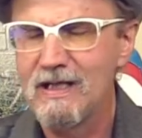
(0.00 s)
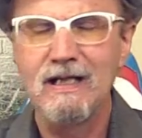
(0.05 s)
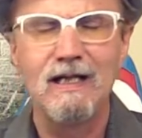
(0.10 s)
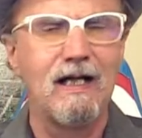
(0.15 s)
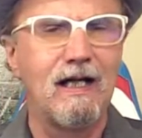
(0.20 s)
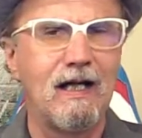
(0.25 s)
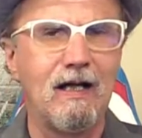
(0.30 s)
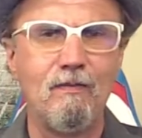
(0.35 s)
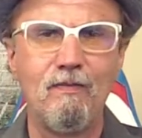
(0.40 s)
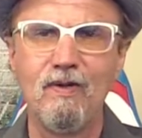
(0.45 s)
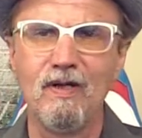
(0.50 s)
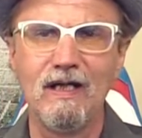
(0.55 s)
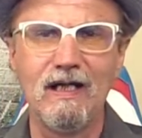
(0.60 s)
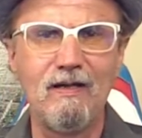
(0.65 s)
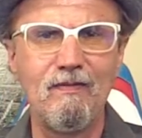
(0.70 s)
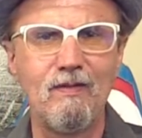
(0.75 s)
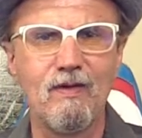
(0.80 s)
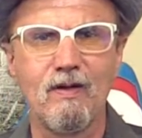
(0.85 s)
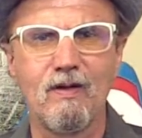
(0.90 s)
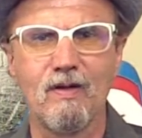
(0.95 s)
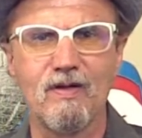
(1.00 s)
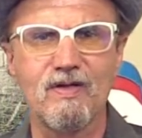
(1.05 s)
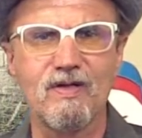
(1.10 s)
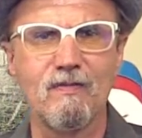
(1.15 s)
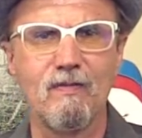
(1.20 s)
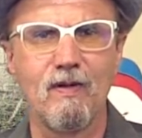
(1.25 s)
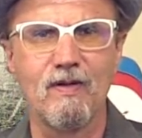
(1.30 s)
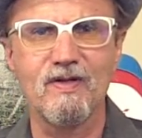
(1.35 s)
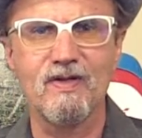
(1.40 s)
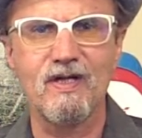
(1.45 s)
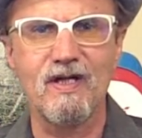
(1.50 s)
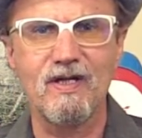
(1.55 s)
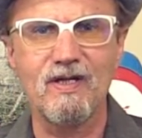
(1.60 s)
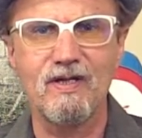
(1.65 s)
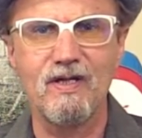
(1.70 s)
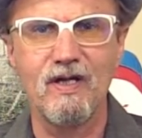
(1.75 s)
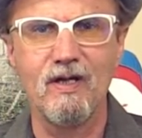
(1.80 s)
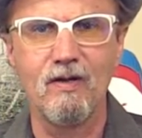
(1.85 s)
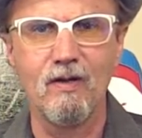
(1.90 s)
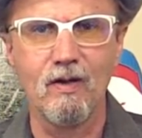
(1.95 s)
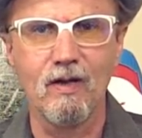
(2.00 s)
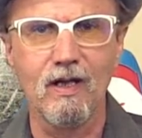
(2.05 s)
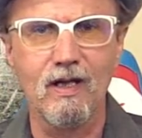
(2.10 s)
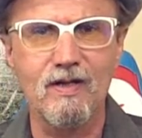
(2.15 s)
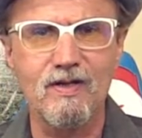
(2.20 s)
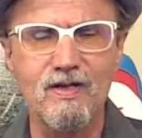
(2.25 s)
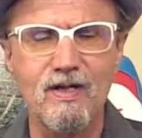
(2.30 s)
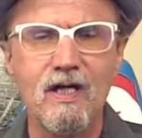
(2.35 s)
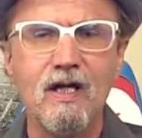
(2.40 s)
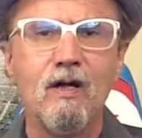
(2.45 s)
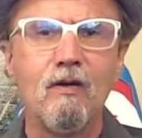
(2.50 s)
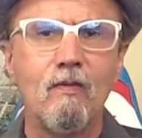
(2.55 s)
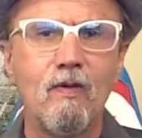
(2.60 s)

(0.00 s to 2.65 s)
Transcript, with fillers: I believe it costs about $60,